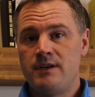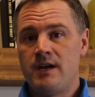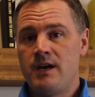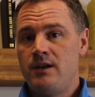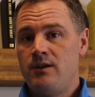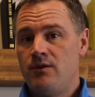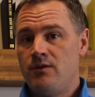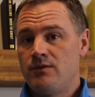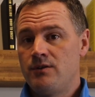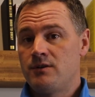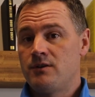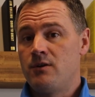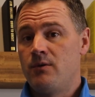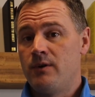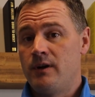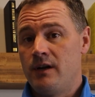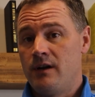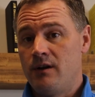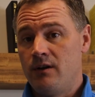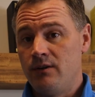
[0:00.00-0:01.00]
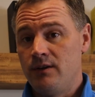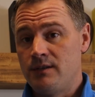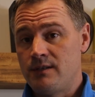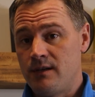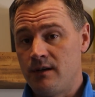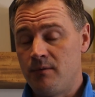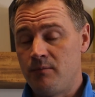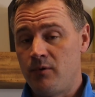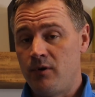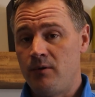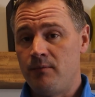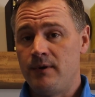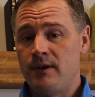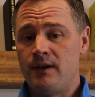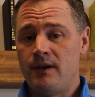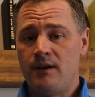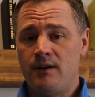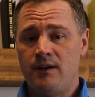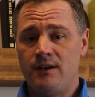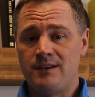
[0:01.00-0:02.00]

now you're just going out on a listing appointment